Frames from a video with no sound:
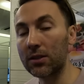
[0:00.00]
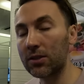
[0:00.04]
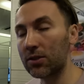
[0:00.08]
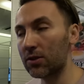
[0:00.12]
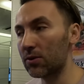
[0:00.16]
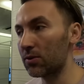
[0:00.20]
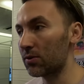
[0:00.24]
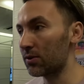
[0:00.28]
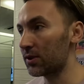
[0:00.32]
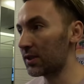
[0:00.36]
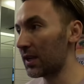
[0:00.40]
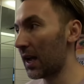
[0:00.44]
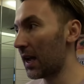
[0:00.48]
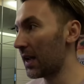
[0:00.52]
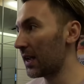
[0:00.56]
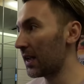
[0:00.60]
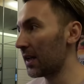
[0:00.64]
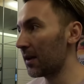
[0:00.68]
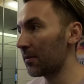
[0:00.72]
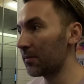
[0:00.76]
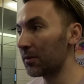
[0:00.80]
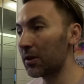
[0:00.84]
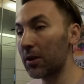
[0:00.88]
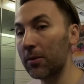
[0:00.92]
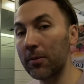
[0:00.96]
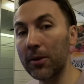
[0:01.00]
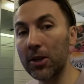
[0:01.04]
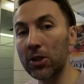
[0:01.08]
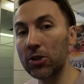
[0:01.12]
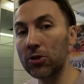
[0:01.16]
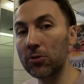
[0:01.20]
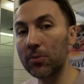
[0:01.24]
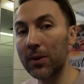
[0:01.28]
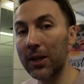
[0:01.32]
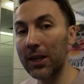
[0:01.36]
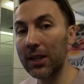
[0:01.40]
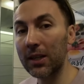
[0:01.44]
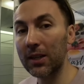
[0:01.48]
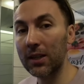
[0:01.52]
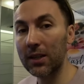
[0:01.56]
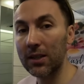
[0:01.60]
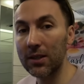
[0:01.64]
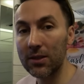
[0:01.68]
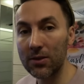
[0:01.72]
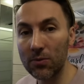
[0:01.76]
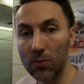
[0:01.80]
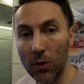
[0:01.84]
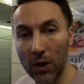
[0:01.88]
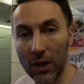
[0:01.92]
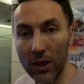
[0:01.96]
So Siam Commercial Bank
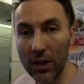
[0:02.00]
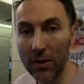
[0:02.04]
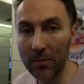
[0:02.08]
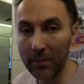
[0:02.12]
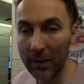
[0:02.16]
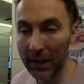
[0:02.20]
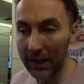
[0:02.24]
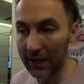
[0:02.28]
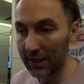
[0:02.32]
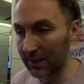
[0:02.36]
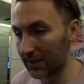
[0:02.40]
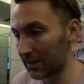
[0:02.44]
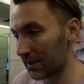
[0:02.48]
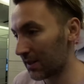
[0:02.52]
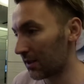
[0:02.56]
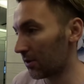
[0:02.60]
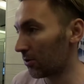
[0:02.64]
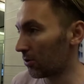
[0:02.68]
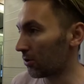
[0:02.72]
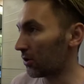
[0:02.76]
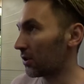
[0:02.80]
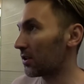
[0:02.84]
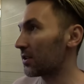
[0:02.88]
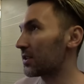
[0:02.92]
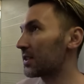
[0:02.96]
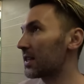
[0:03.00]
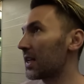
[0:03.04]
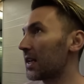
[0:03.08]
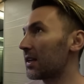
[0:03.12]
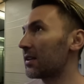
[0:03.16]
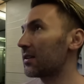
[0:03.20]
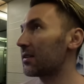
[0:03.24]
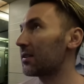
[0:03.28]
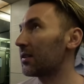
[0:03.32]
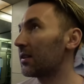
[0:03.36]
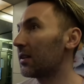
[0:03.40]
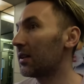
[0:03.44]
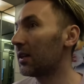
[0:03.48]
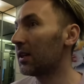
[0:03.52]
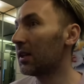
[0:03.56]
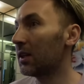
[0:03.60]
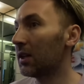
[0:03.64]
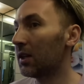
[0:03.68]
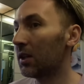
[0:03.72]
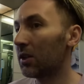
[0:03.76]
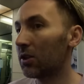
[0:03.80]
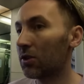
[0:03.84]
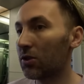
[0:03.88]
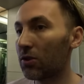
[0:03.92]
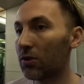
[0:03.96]
is one of the banks that you can send
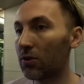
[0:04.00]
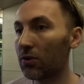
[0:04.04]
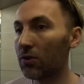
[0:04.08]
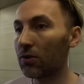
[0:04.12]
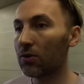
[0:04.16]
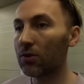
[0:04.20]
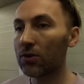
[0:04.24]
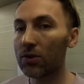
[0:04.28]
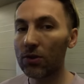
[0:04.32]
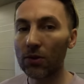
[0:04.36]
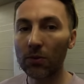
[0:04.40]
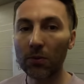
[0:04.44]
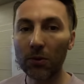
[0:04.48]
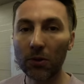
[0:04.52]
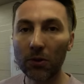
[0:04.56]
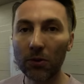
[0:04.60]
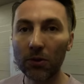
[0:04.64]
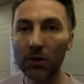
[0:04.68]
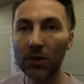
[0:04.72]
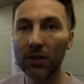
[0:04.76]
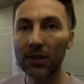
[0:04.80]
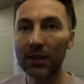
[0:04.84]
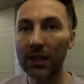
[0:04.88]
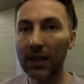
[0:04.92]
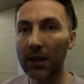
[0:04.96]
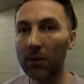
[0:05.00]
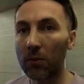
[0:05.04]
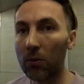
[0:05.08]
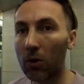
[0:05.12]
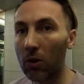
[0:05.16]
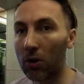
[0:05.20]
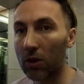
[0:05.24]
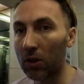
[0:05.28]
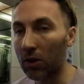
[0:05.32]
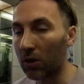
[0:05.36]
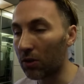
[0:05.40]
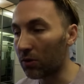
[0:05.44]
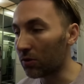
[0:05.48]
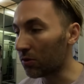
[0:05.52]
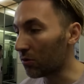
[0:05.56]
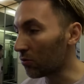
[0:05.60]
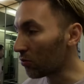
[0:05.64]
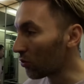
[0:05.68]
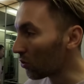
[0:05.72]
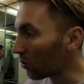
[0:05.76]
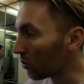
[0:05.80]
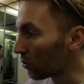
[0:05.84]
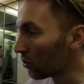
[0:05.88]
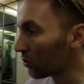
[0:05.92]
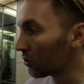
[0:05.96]
two, so we're going to take a walk along the
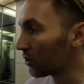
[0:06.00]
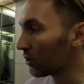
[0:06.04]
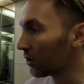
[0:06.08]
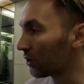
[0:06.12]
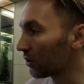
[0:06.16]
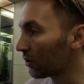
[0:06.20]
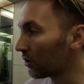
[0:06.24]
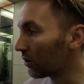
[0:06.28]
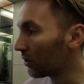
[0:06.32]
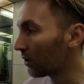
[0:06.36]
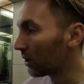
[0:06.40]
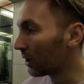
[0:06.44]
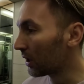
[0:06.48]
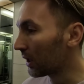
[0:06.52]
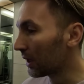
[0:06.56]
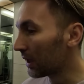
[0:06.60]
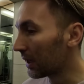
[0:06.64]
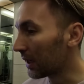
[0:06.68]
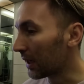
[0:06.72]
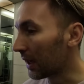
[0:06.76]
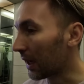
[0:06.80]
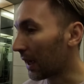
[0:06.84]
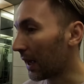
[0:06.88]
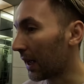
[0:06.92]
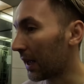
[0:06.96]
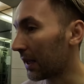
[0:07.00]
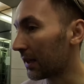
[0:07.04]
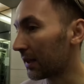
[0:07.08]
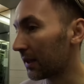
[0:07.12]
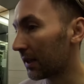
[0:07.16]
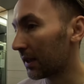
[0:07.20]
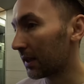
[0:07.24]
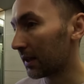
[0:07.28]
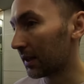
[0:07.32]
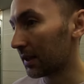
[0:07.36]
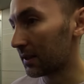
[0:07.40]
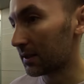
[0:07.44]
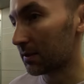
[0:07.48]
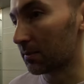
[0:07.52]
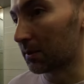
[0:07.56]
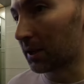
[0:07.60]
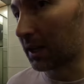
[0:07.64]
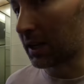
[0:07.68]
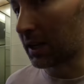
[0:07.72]
road and uh, get some